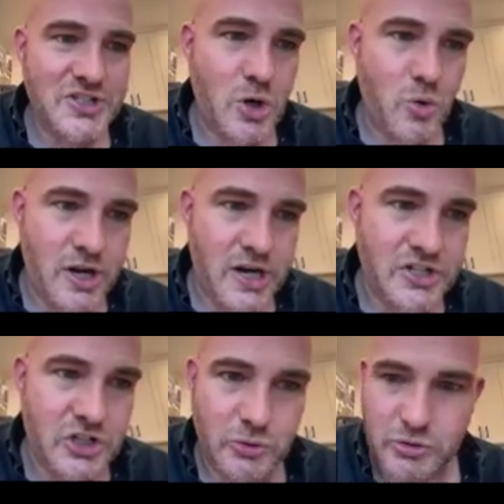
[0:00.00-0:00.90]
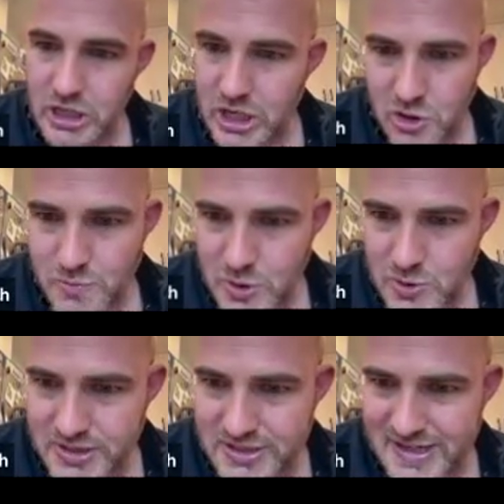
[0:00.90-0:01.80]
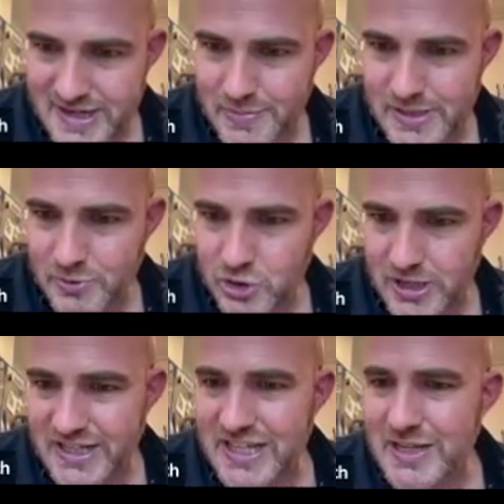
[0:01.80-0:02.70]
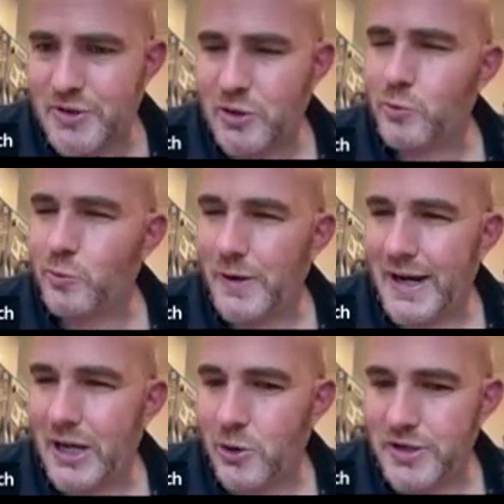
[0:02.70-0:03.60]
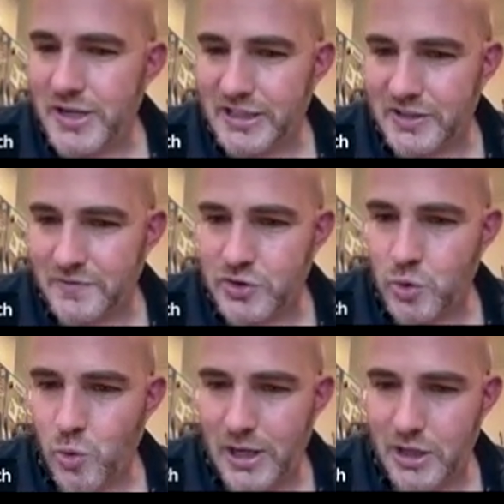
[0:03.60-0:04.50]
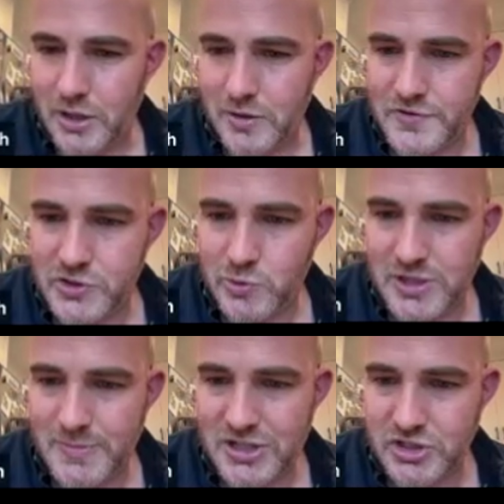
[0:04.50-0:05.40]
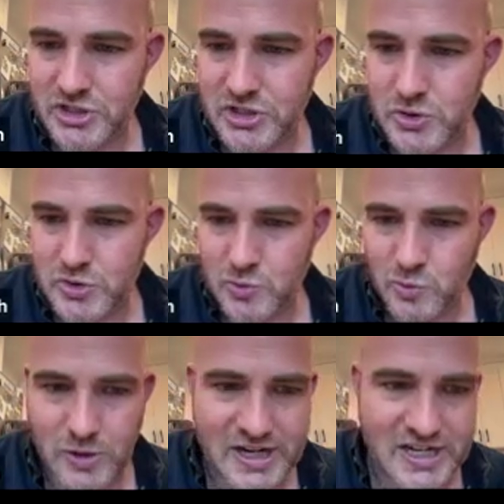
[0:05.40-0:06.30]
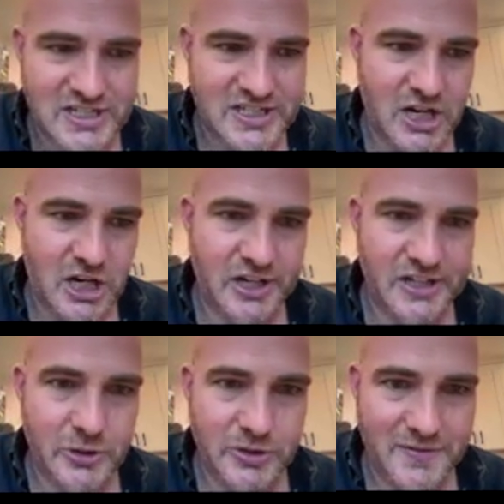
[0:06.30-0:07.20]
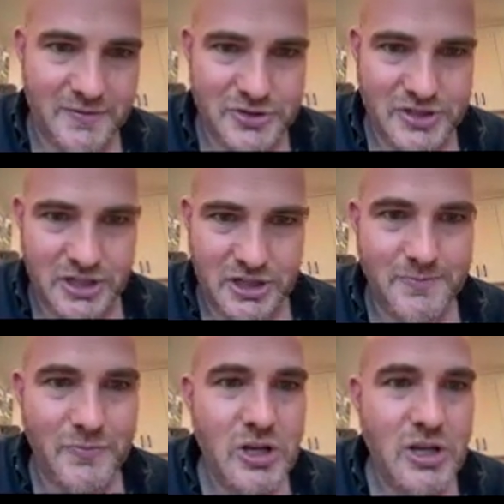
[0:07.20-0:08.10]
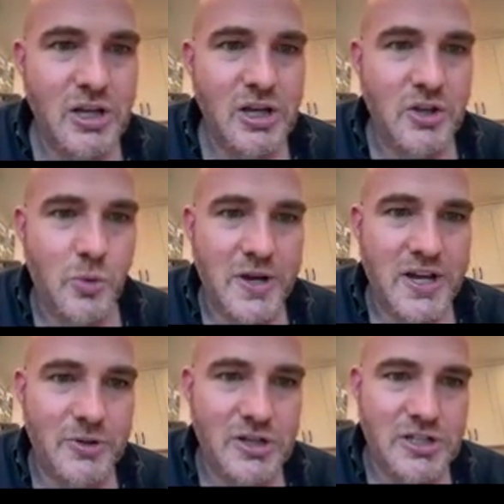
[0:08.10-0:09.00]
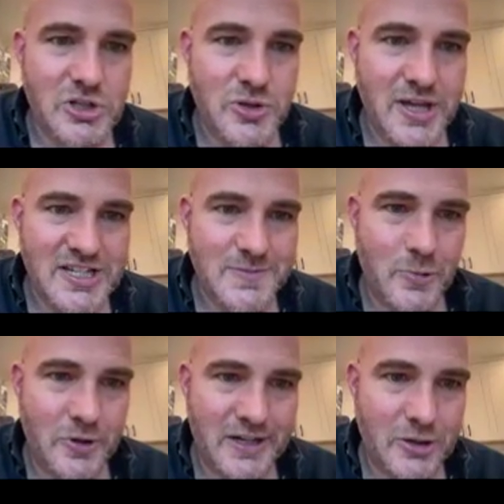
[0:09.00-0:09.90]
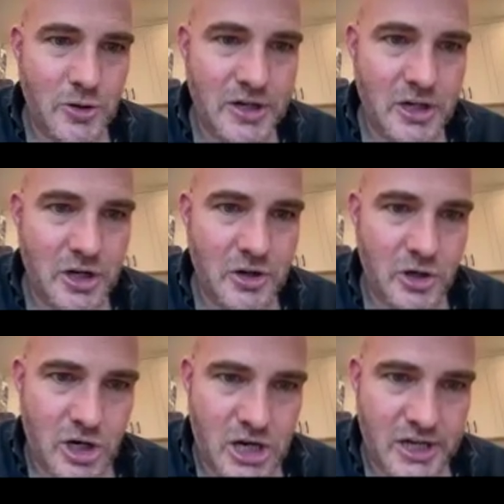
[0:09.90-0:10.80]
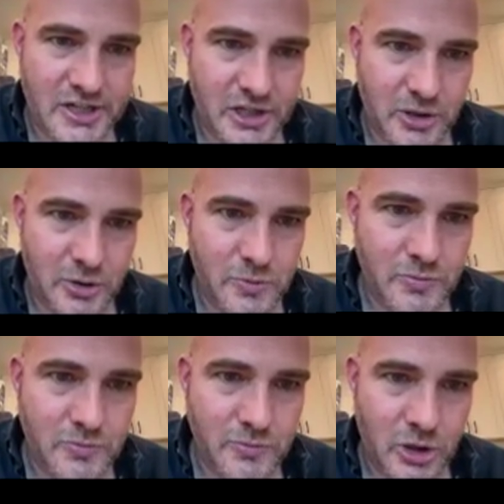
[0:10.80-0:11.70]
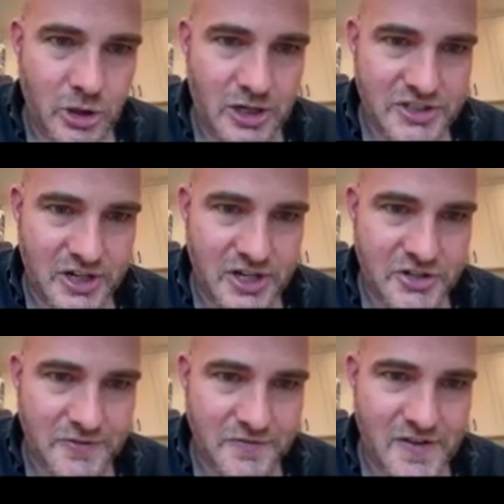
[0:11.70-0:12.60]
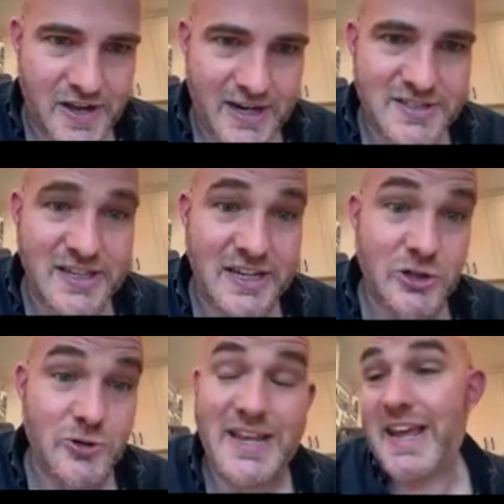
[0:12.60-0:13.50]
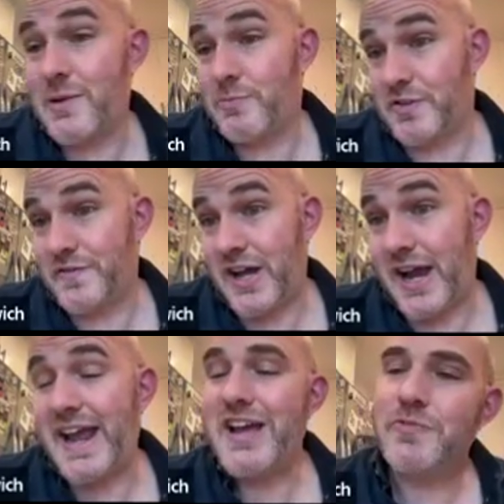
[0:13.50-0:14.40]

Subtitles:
also don't want it too low. Most of the time, people try to keep it around -12. So what I'm actually going to do is raise the audio levels here. The way I'm going to do that is by going under audio, or sorry, under effects and use amplify.